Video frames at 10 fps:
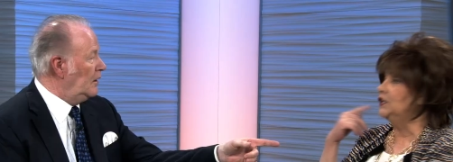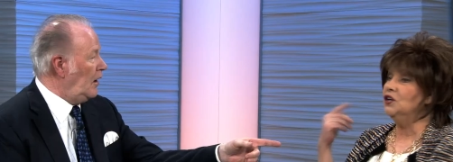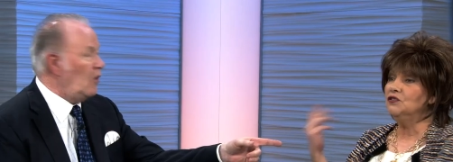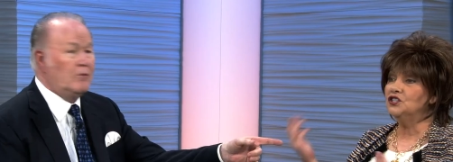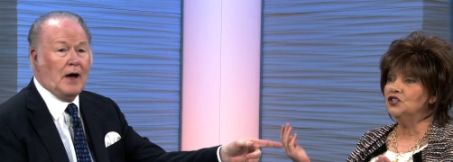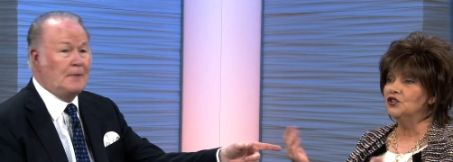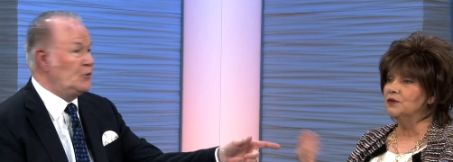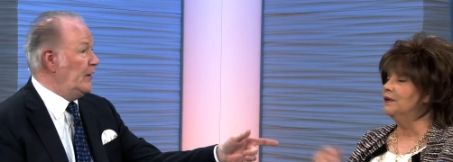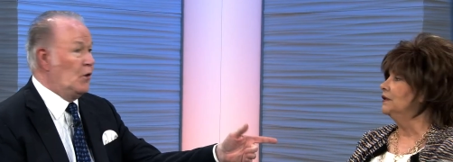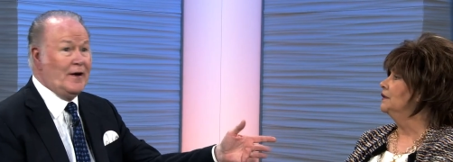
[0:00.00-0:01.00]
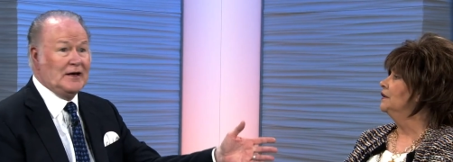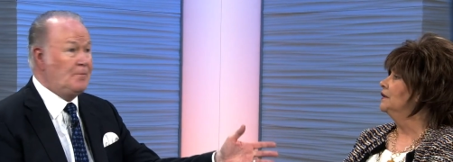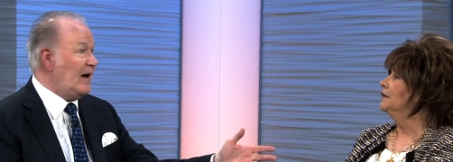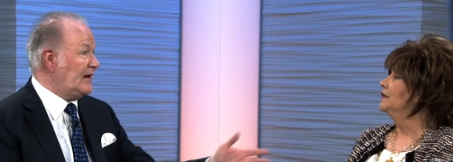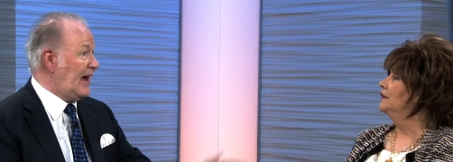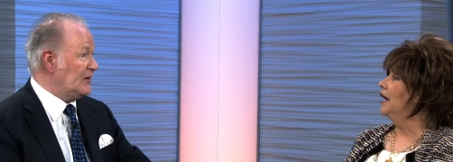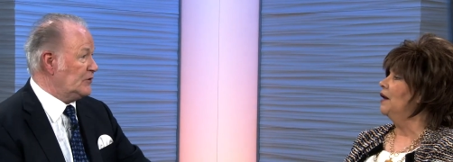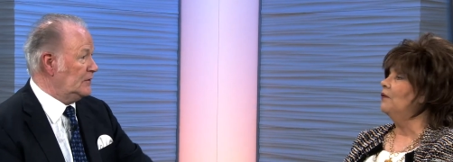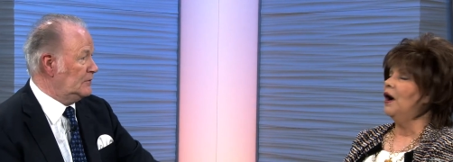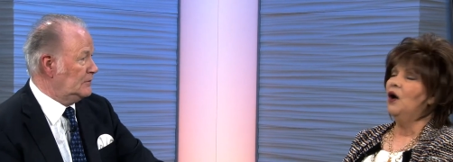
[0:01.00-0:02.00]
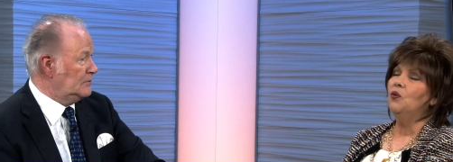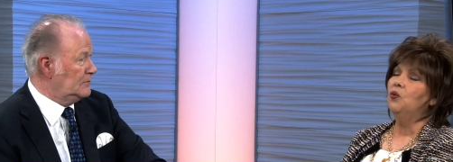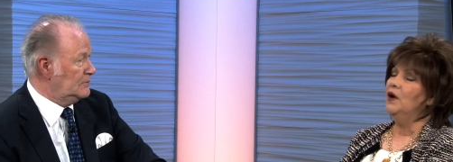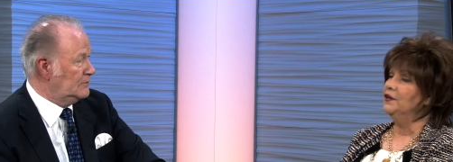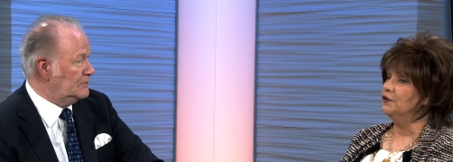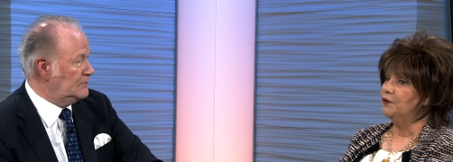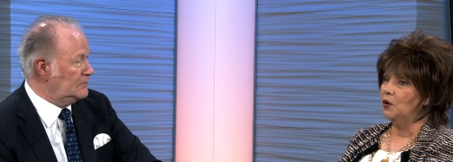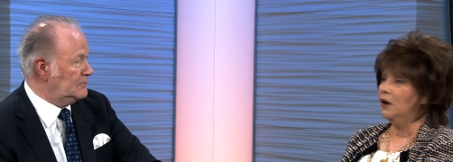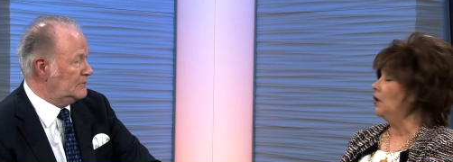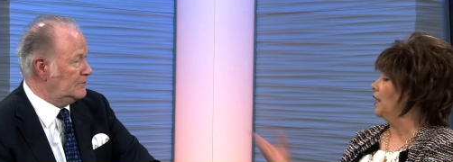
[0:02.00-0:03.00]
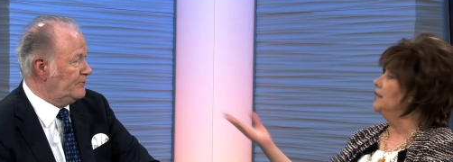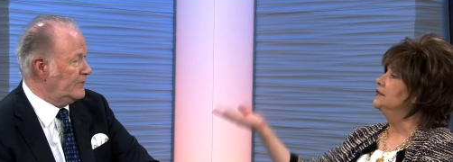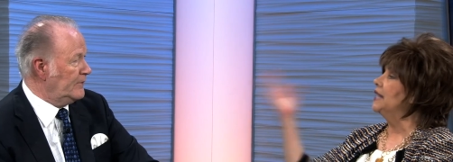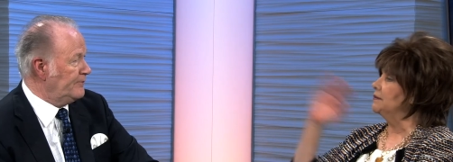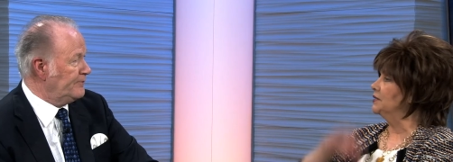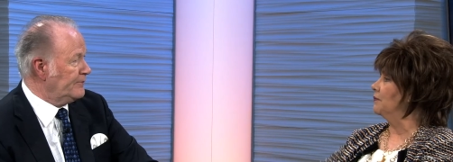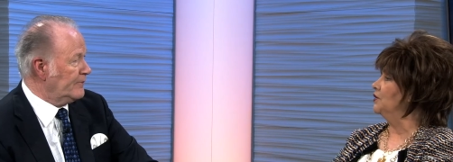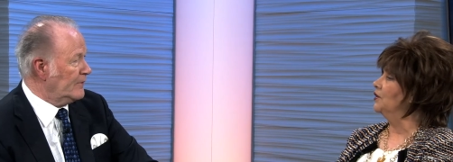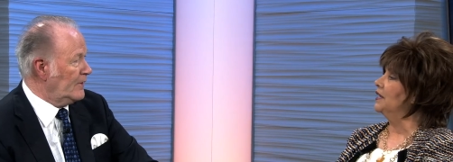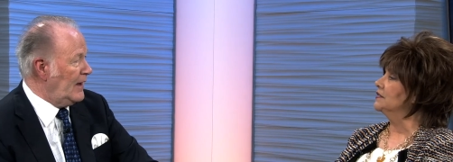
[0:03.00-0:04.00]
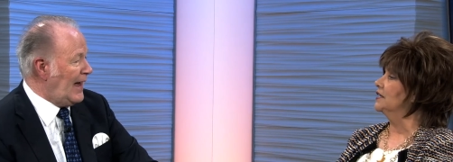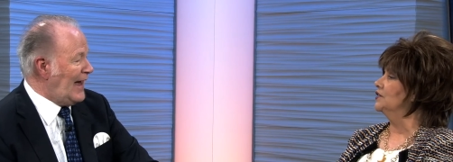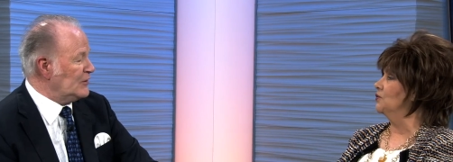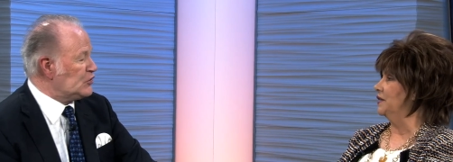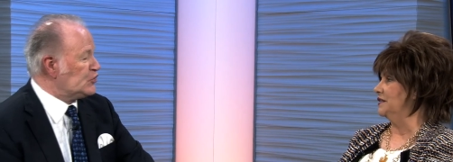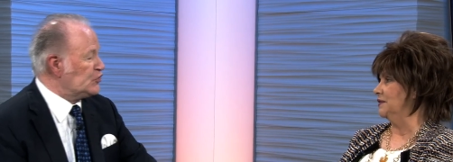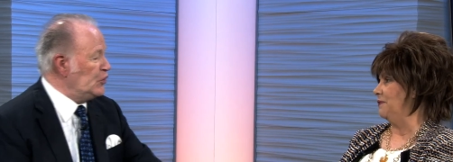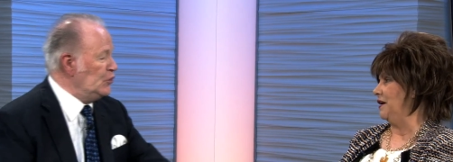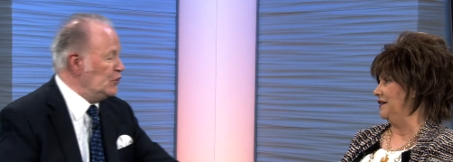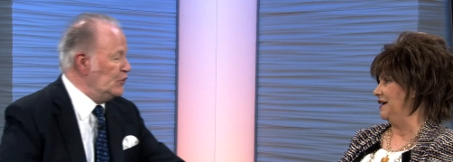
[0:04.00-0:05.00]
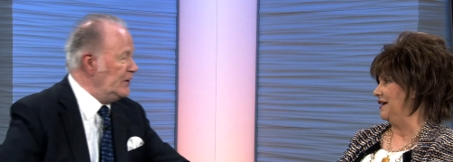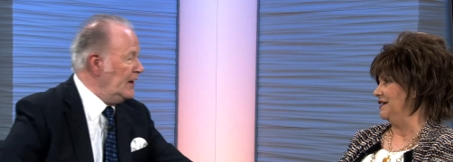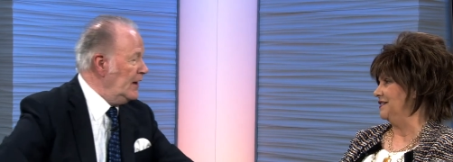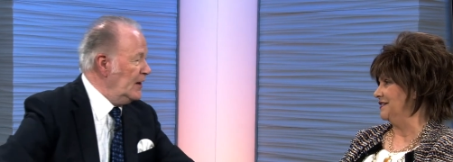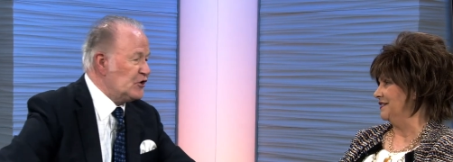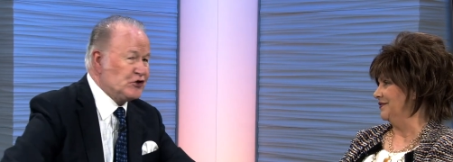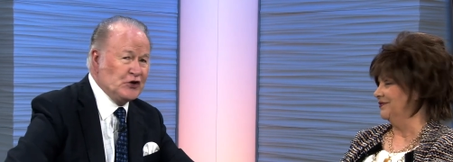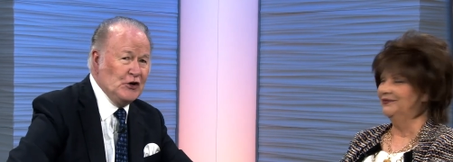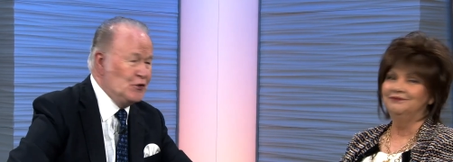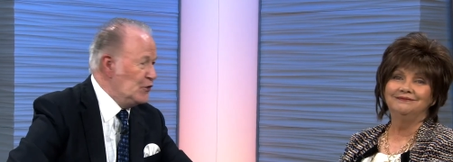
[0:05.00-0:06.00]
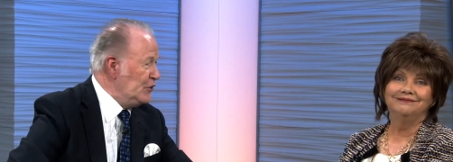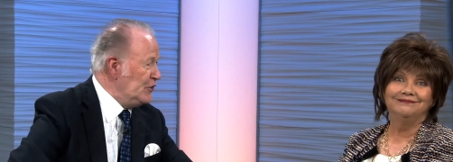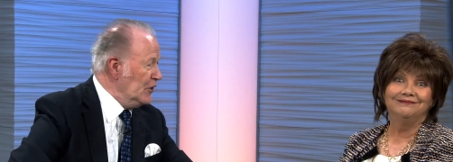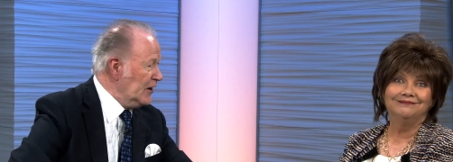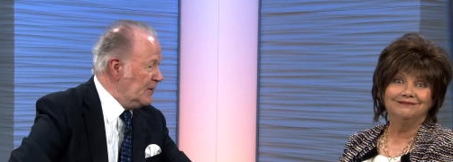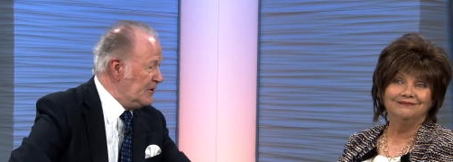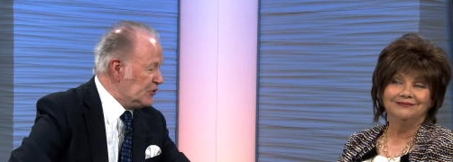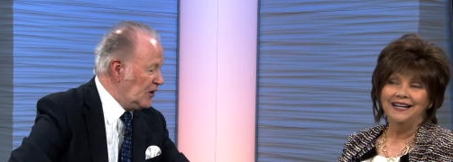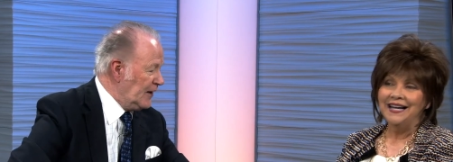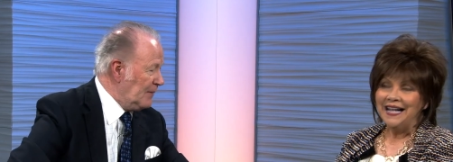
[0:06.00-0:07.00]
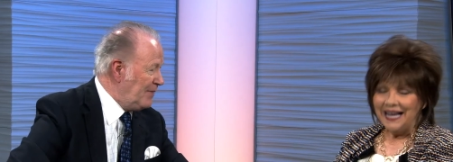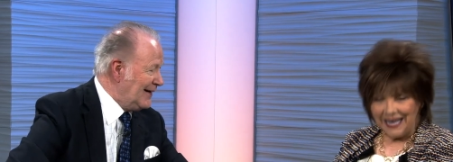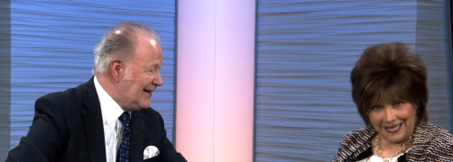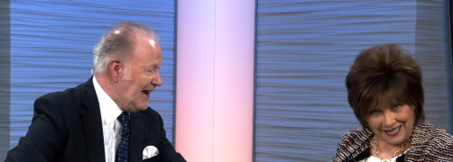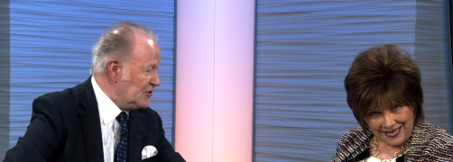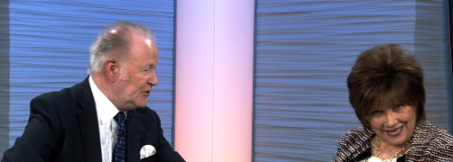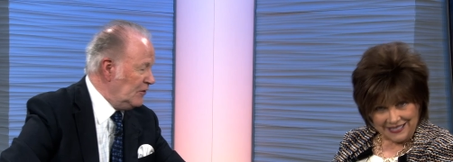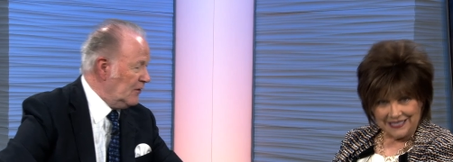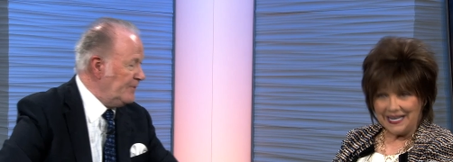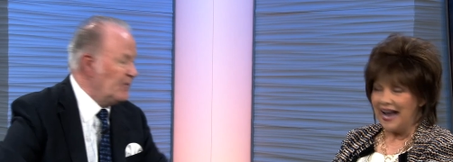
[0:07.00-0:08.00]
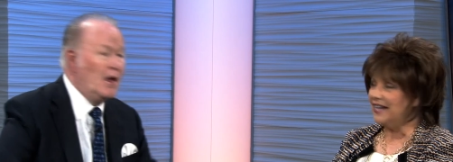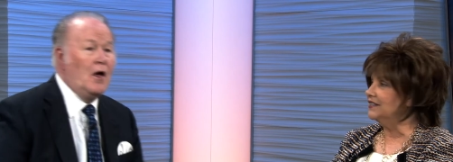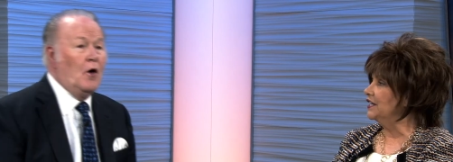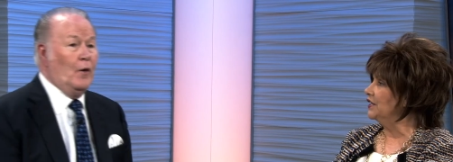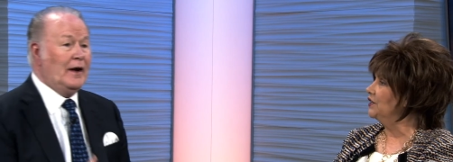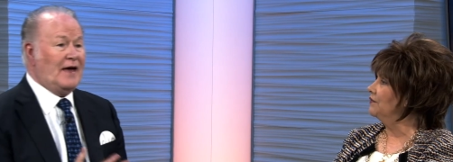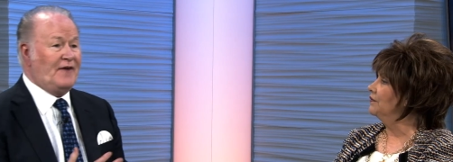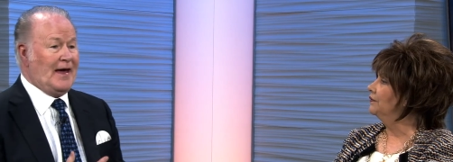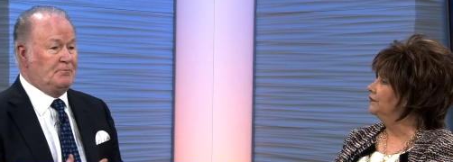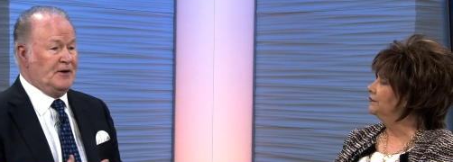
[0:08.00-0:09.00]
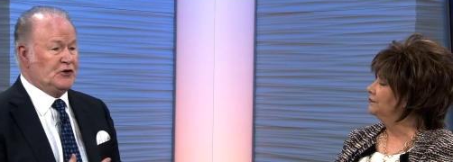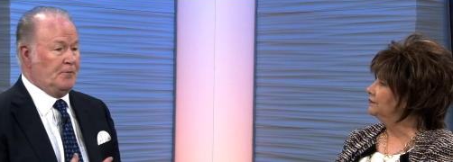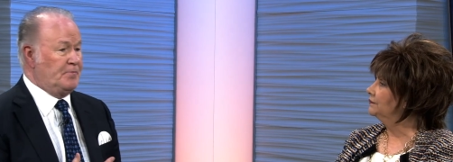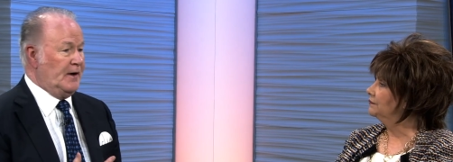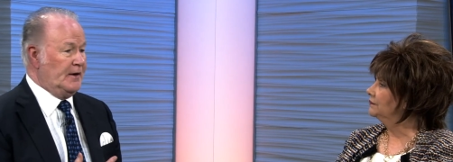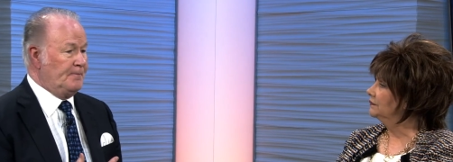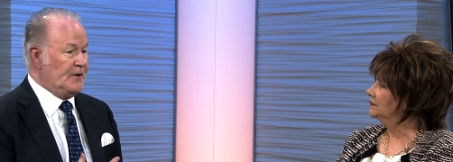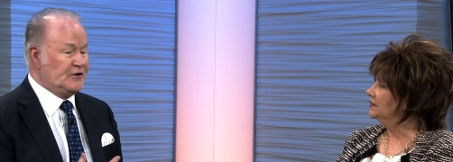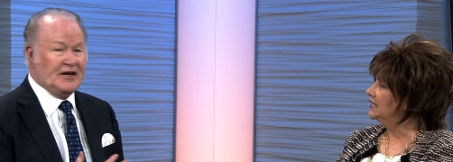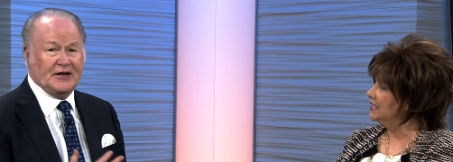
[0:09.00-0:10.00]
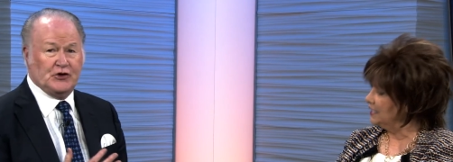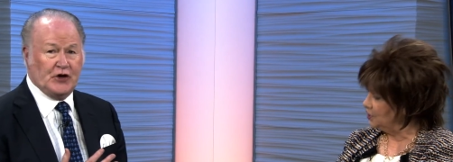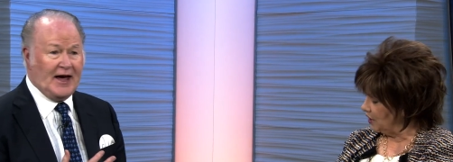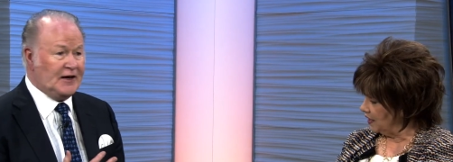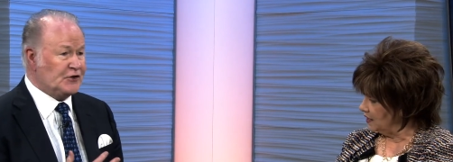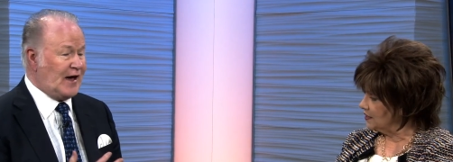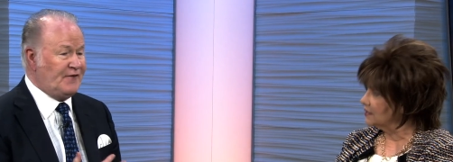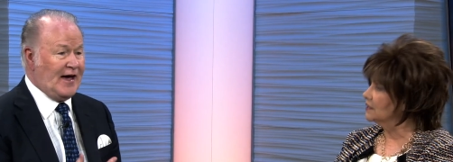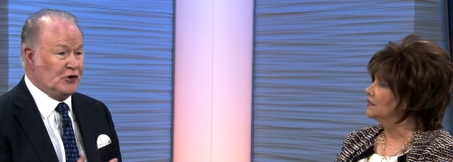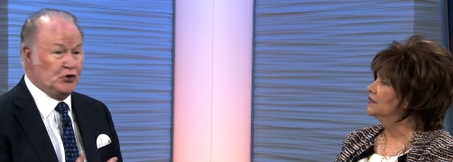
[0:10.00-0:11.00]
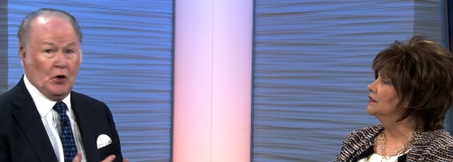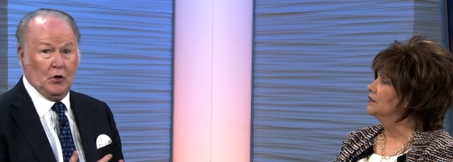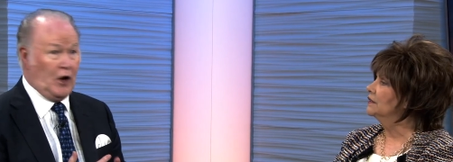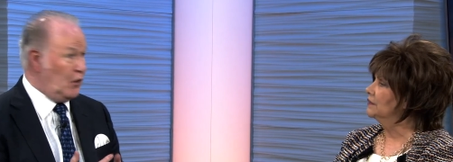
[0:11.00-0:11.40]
Speaker 1: YouTube. Oh, I'm doing a weekly podcast. A, a wonderful, uh, and name some of your guests on and your weekly soon, podcast.
Speaker 2: soon you're going to be starting a podcast exactly. too, Exactly. Right? Well, I've had Bishop uh, T.D. Jakes. Jakes. I've had Joel